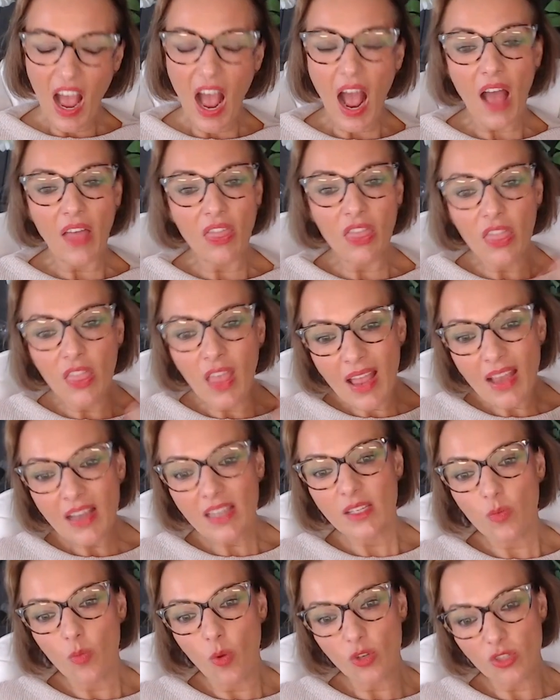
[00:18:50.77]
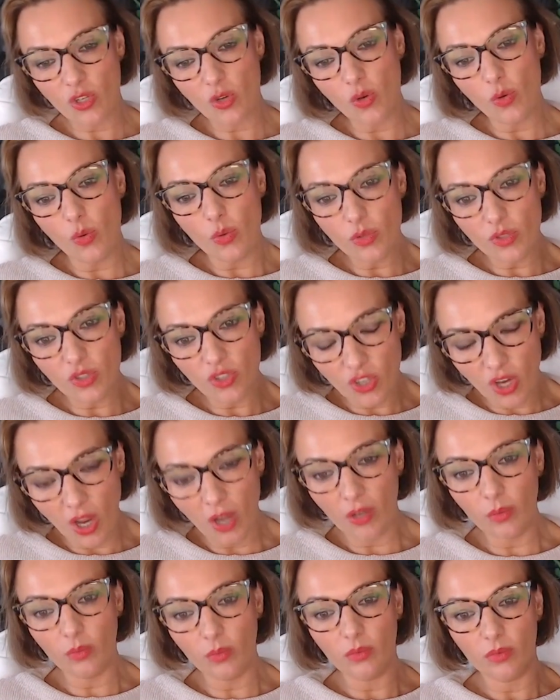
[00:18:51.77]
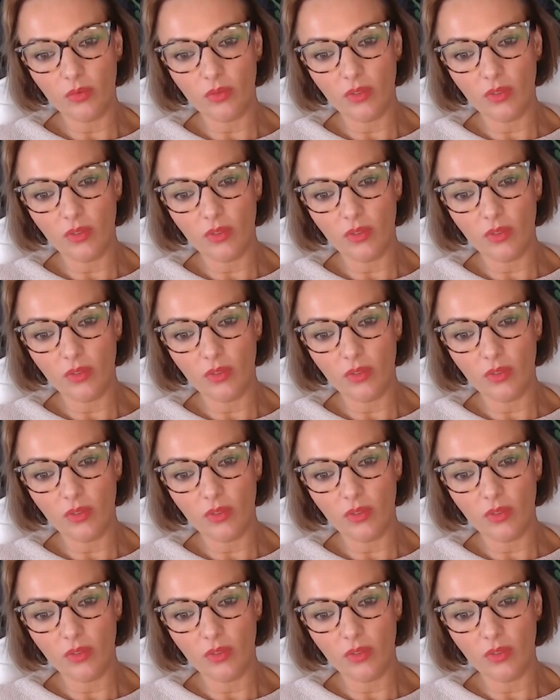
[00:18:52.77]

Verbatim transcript: And that's what schools don't